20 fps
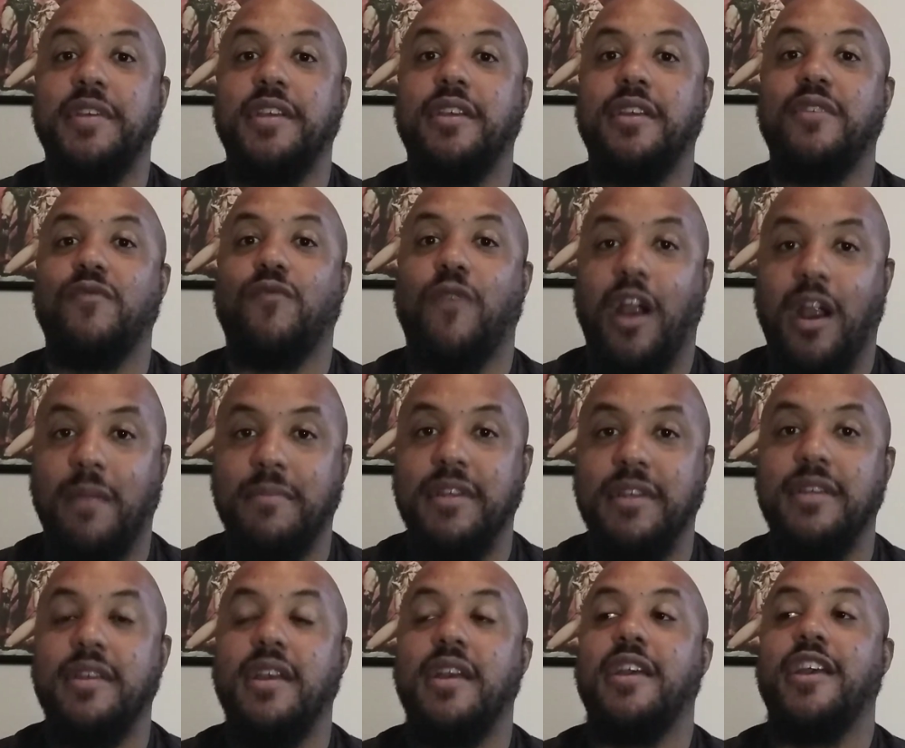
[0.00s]
being
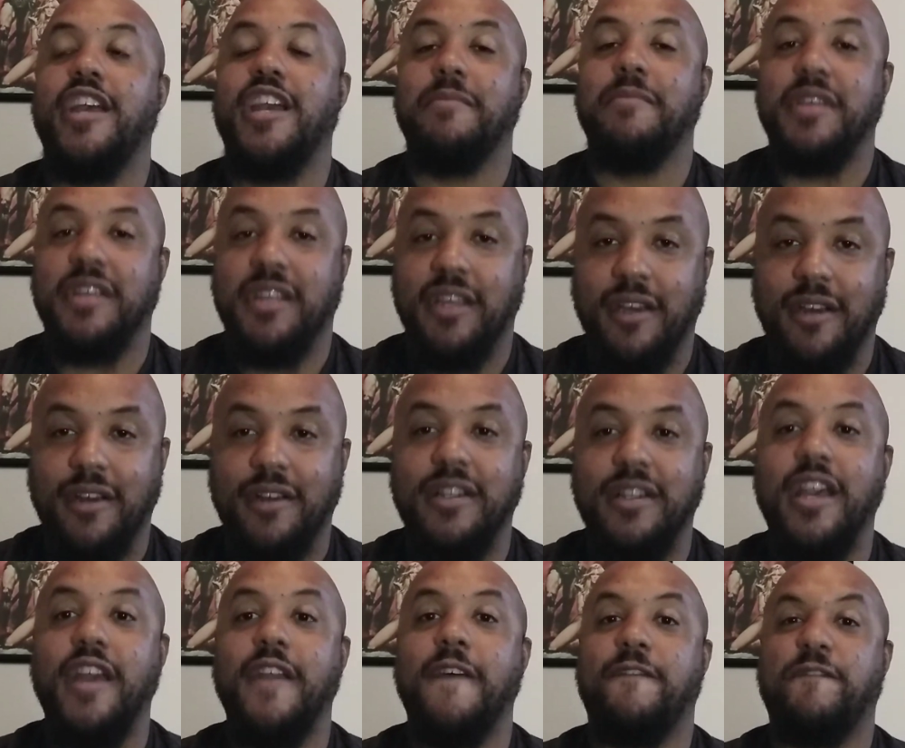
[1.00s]
Robbie and Miguel
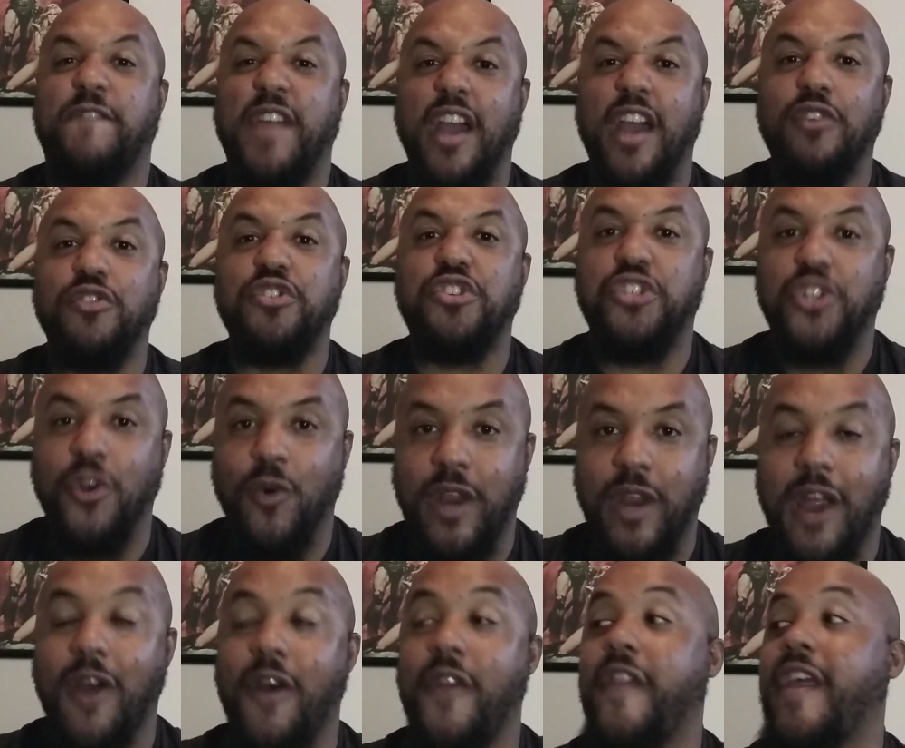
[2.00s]
in a final
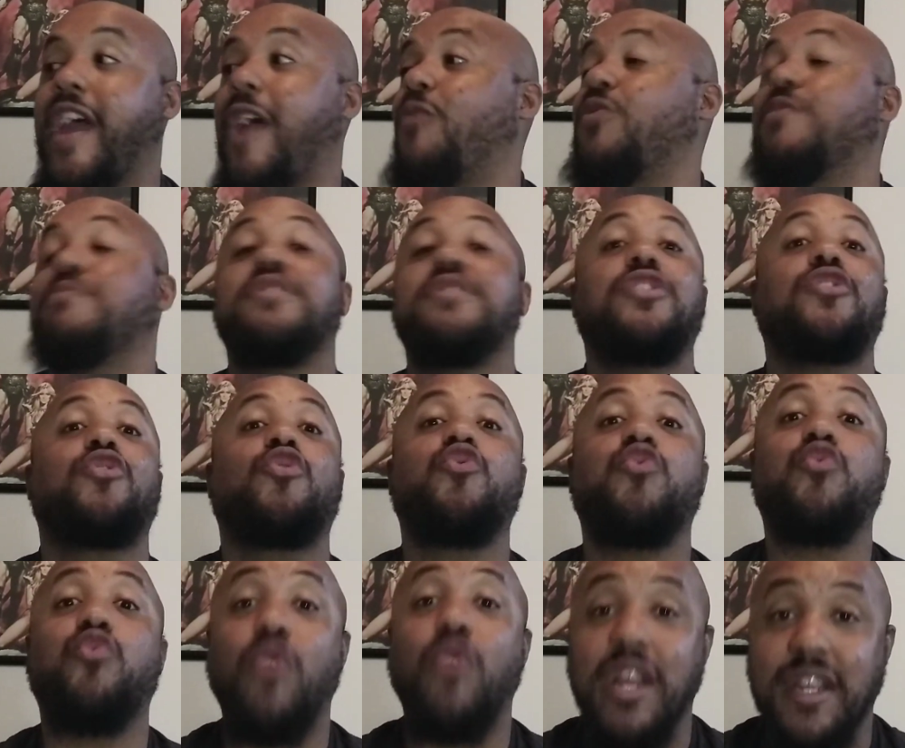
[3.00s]
showdown. That would be
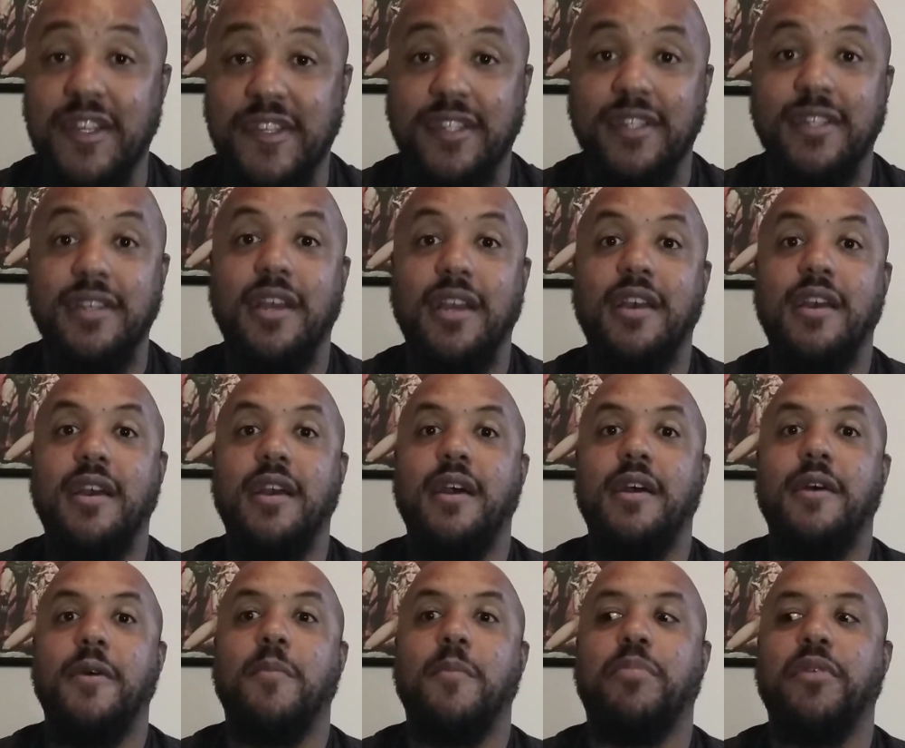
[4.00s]
crazy.
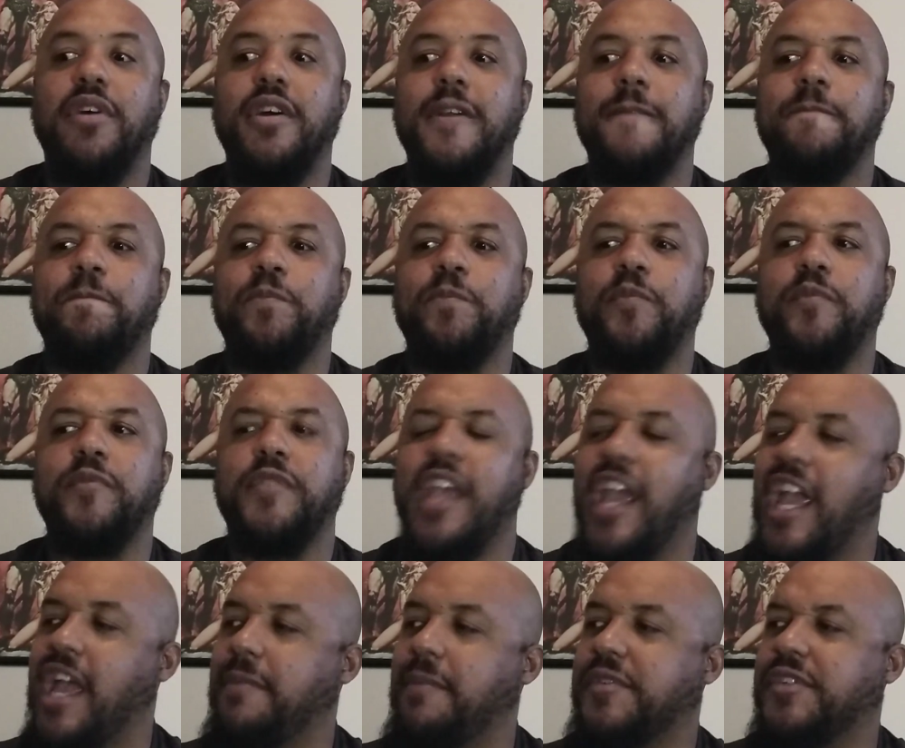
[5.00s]
But
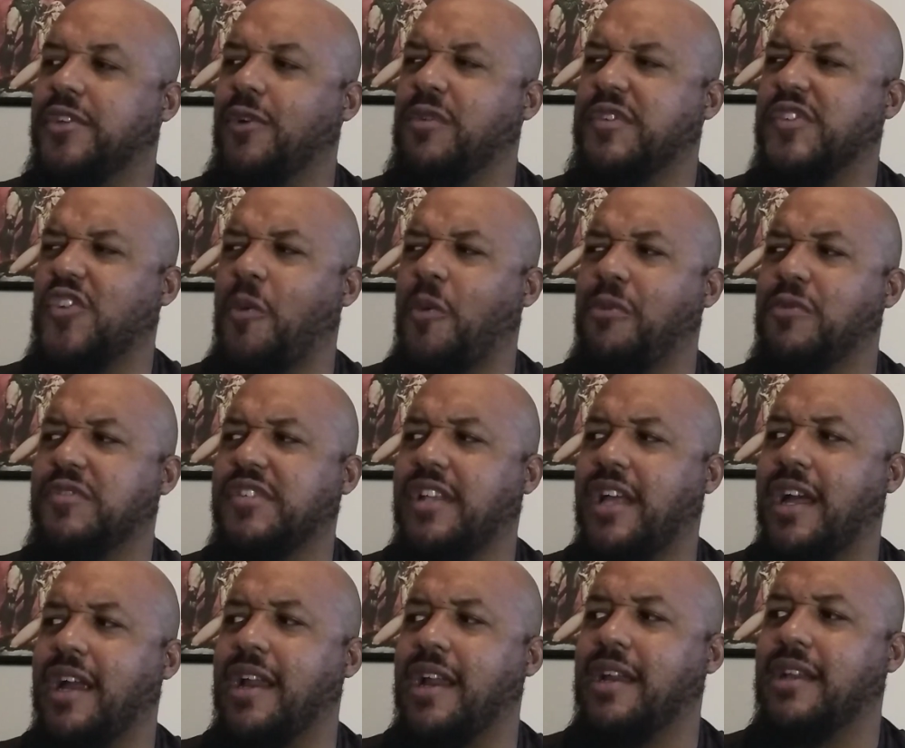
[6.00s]
damn, so it's almost
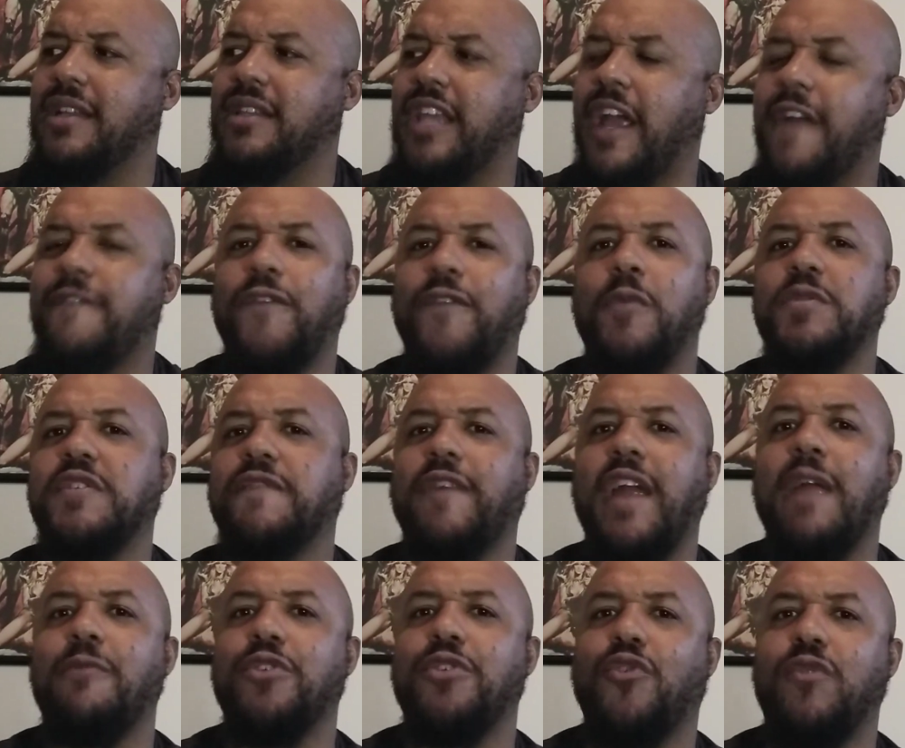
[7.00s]
like that first
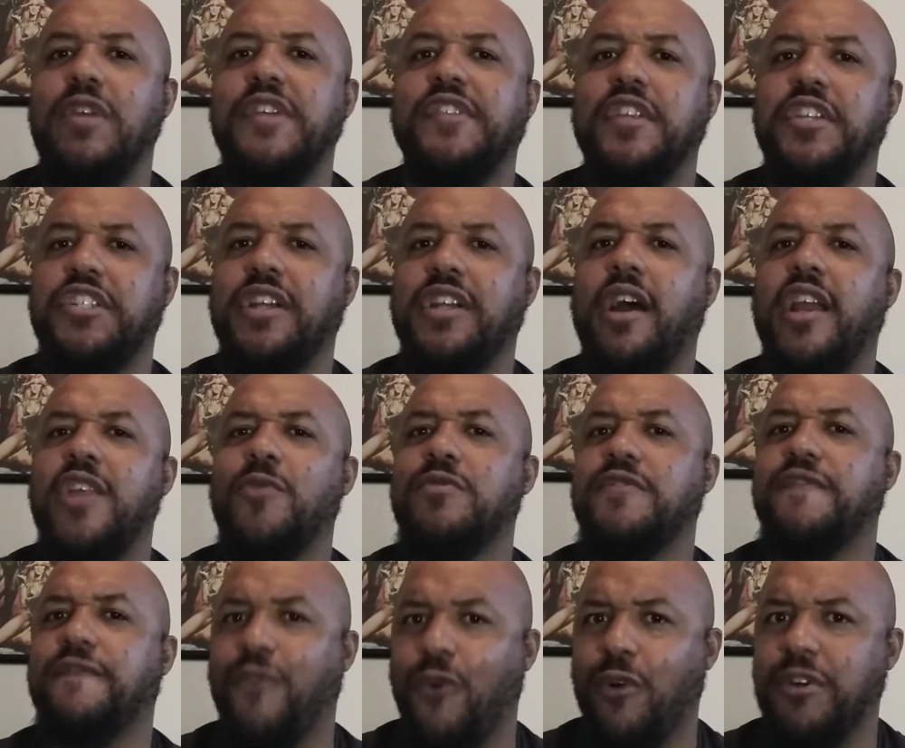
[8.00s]
fight with Kreese and Johnny
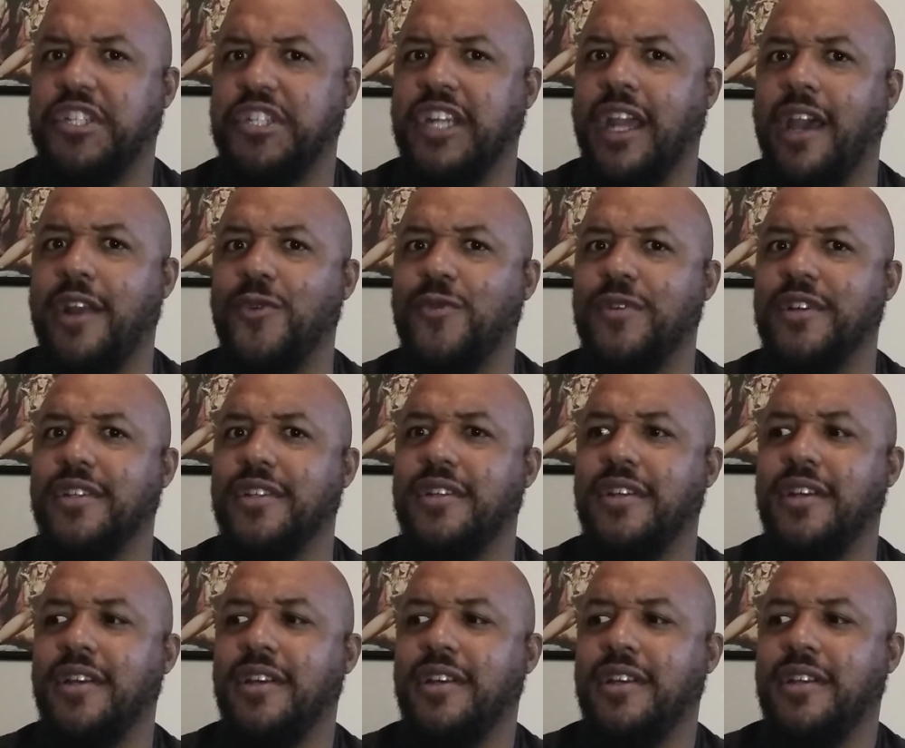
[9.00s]
was foreshadowing